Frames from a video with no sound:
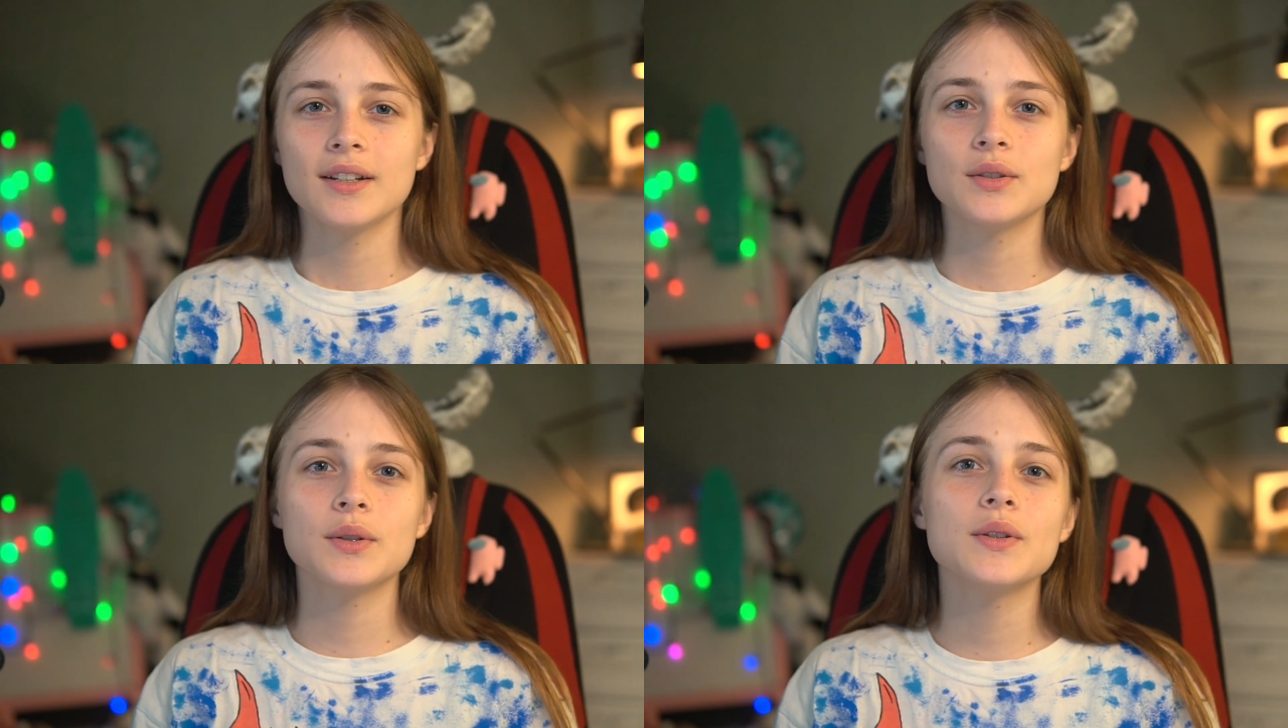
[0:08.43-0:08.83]

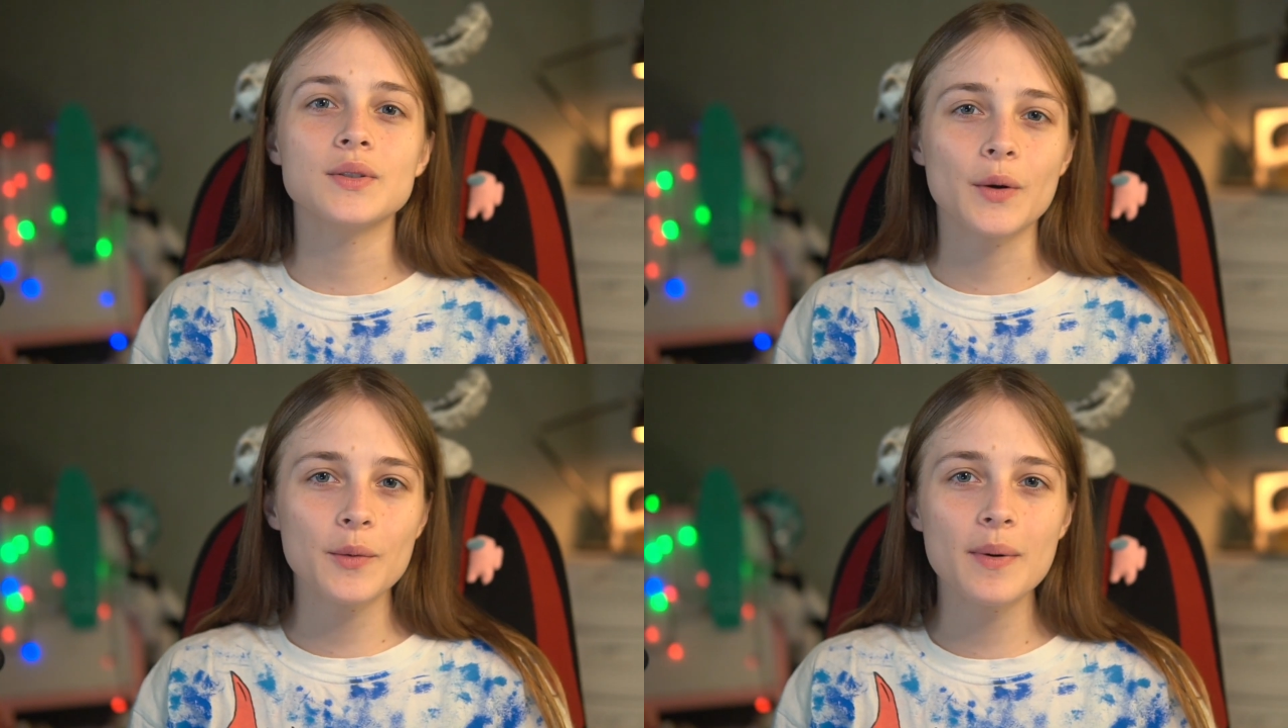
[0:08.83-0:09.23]
Do you
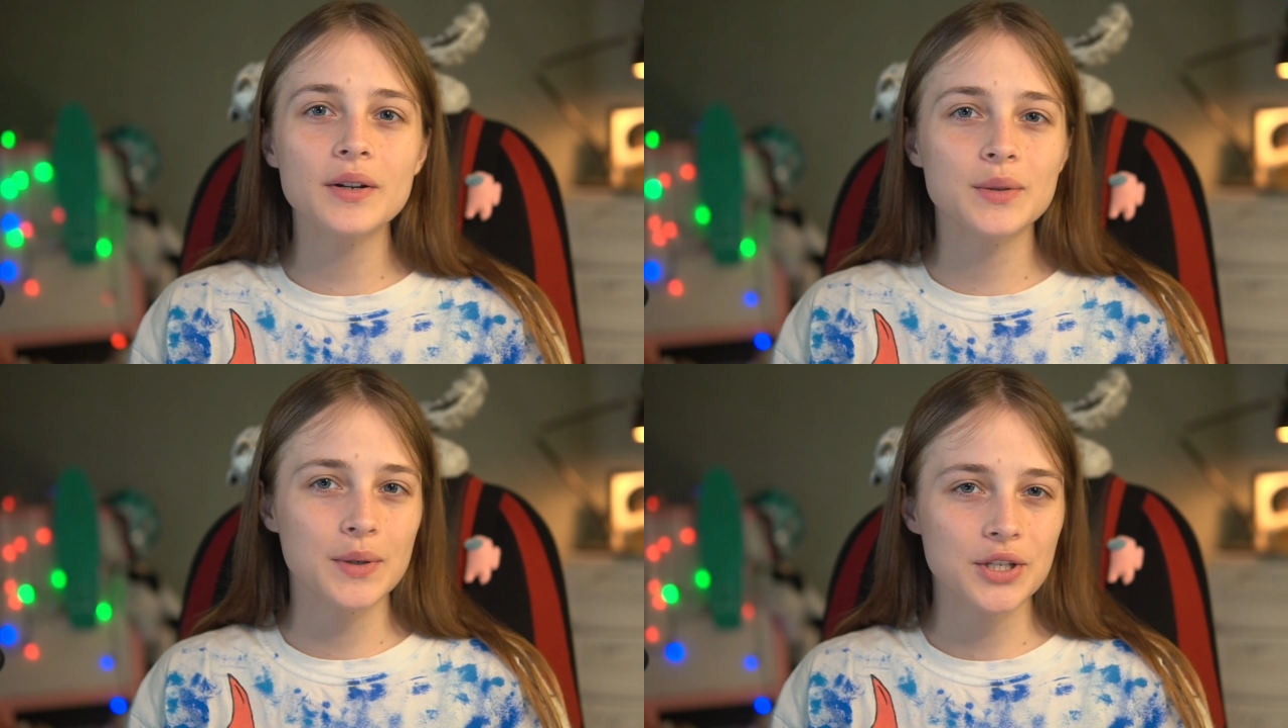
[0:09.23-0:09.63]
know
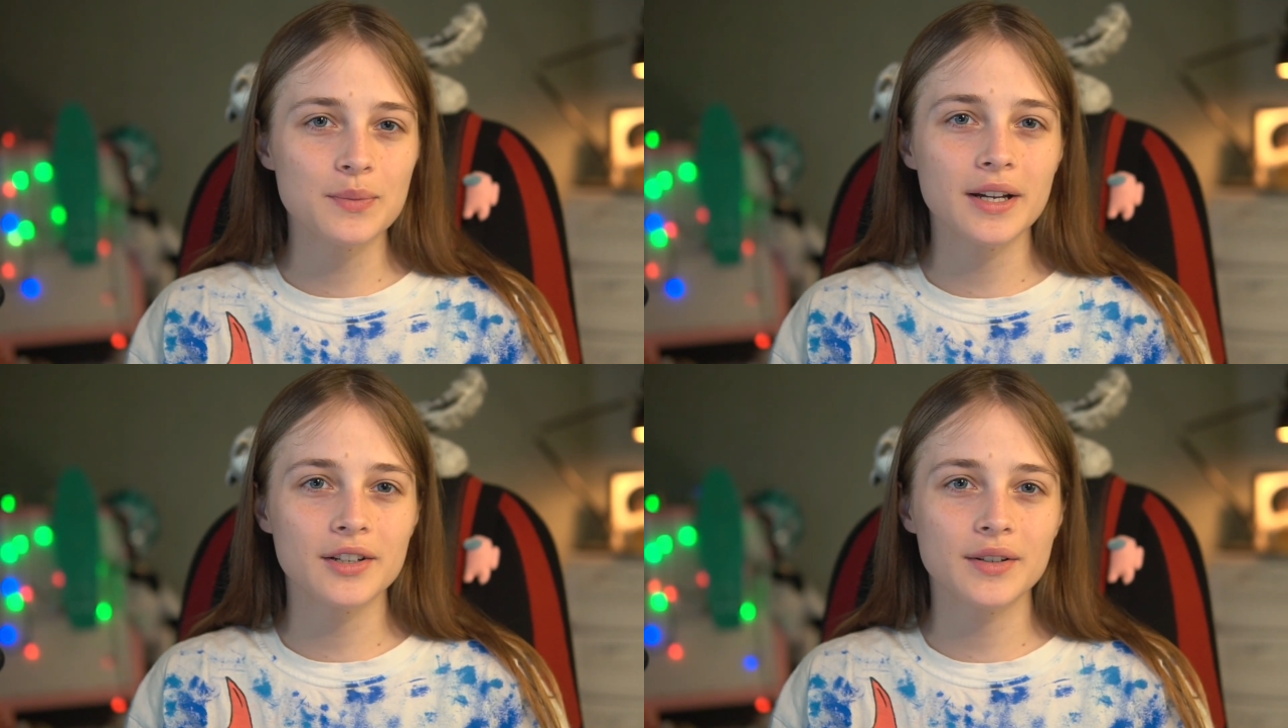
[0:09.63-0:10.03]
about Twitch
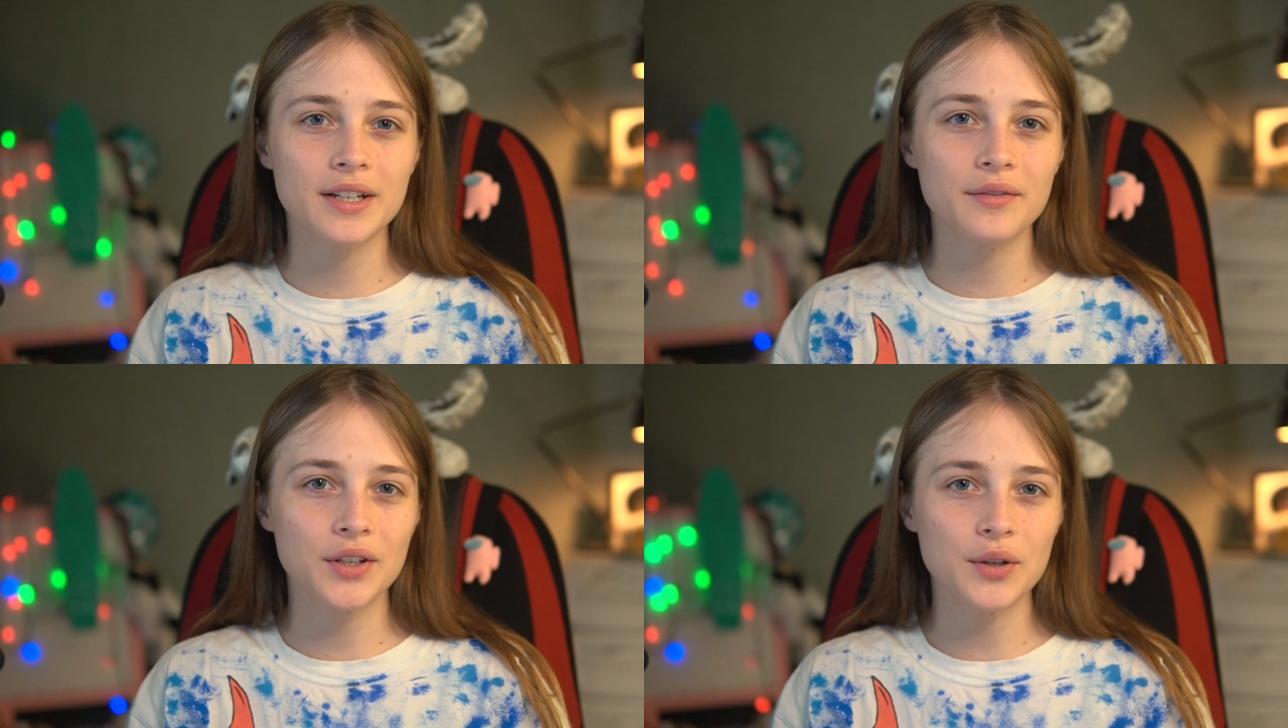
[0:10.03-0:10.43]

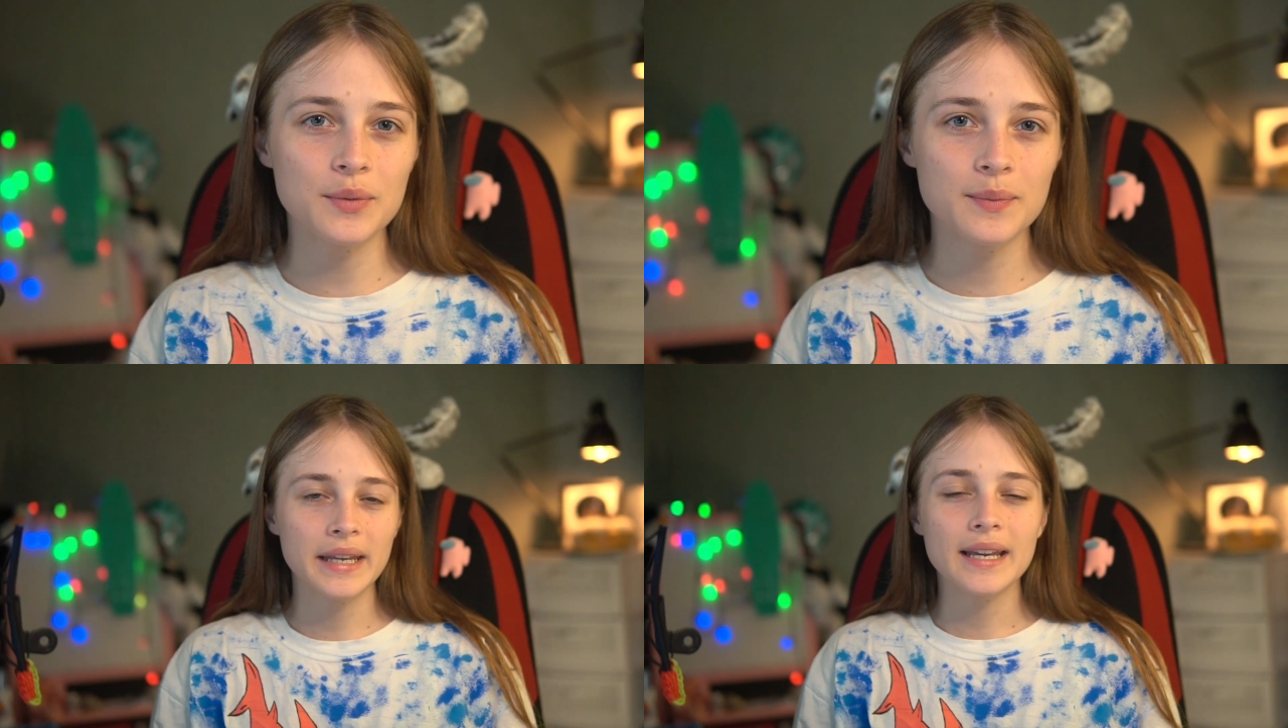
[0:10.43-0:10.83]
moderator view?